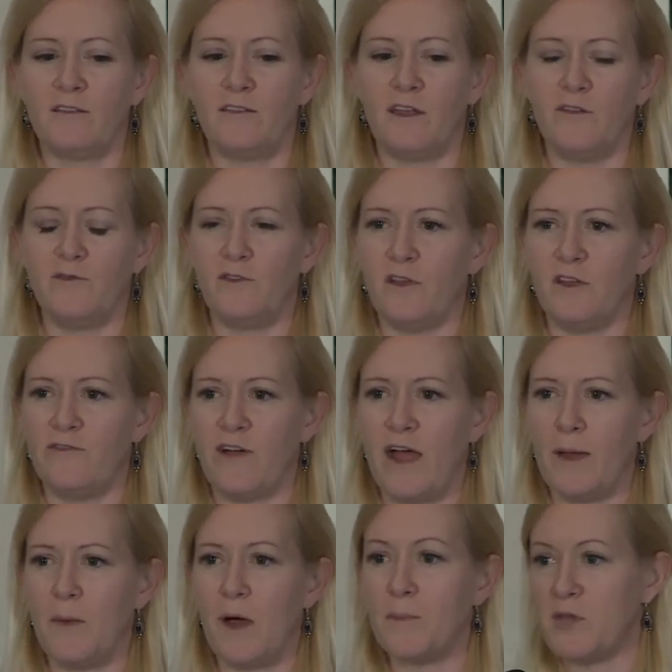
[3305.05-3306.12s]
That if
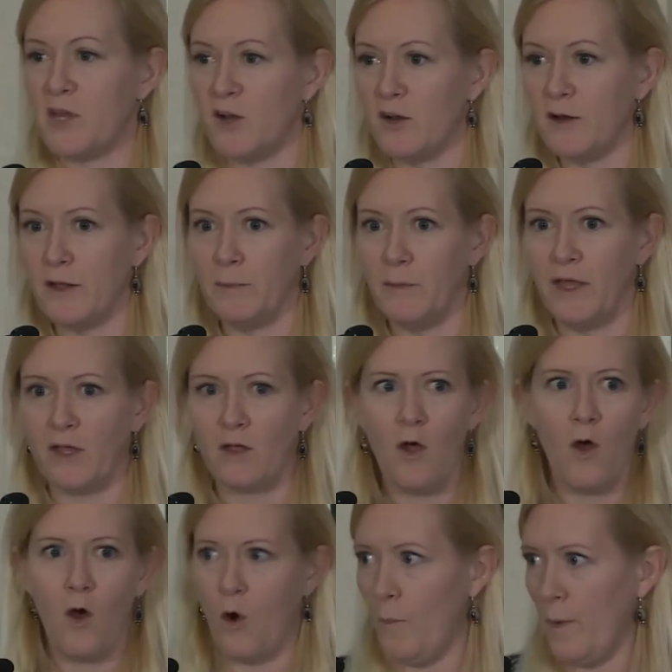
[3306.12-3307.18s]
I'm up here and I'm like,
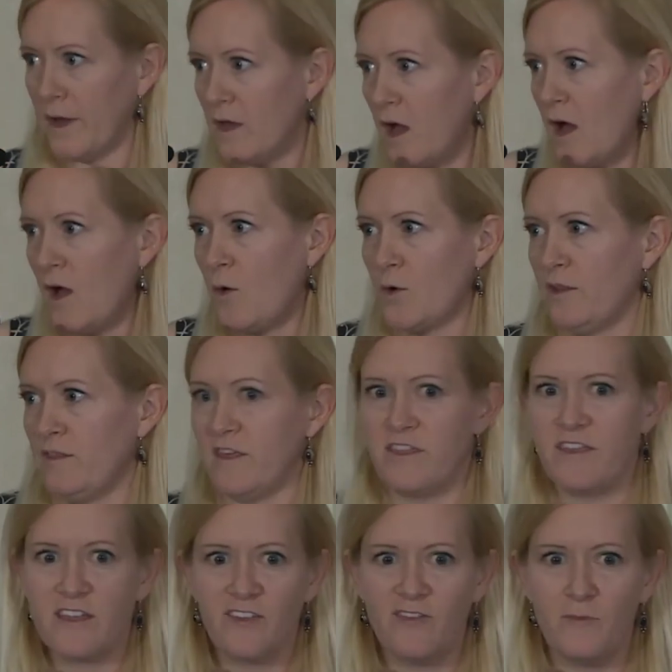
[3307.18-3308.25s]
oh my God, what did they
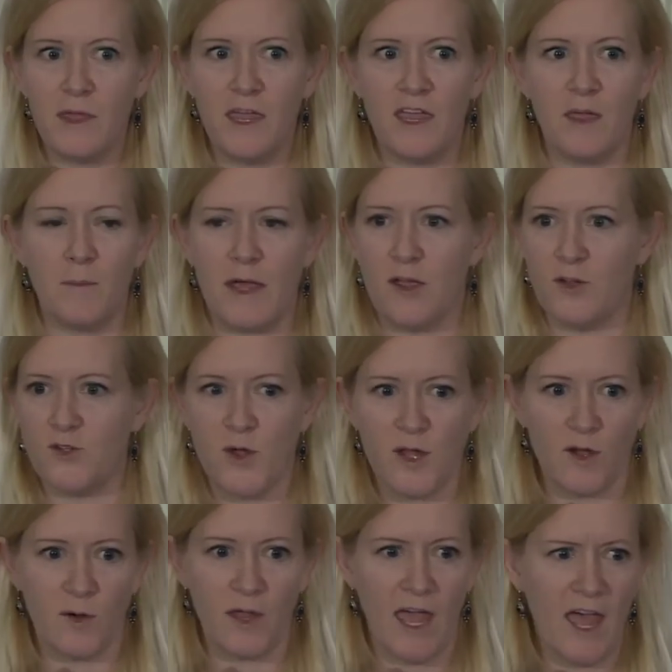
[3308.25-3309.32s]
think of me? Am I
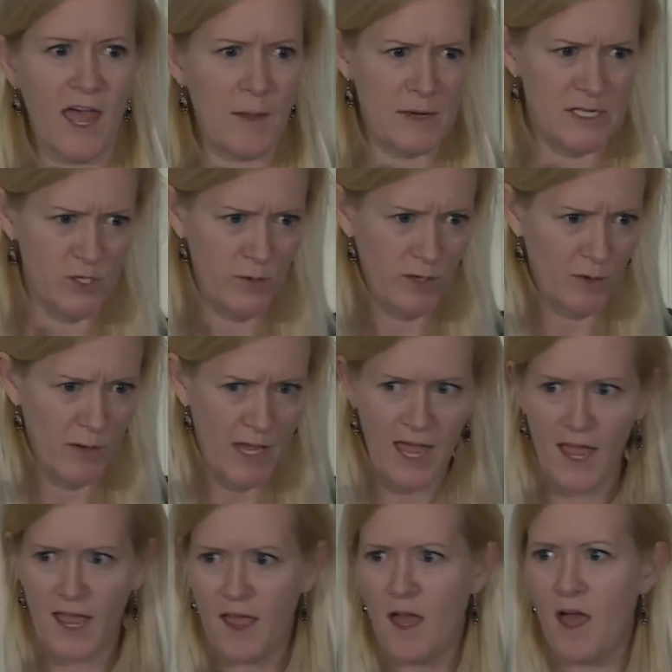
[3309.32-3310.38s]
doing okay? Am I doing
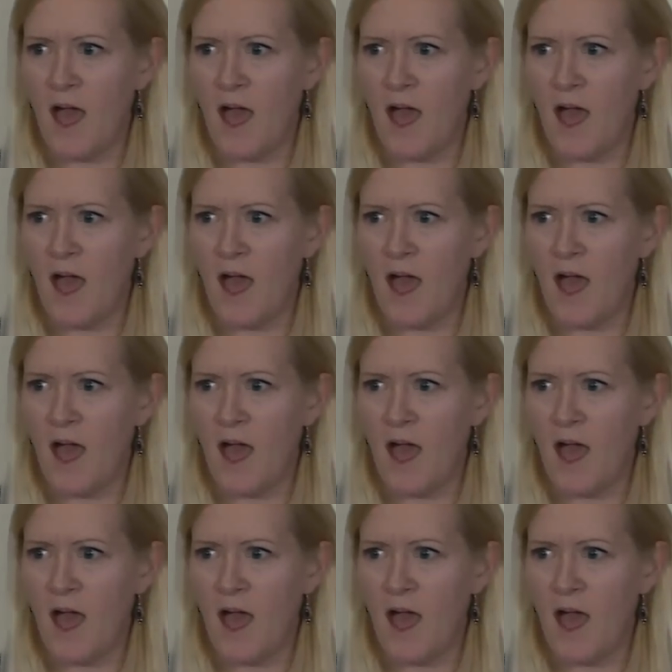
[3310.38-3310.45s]
okay?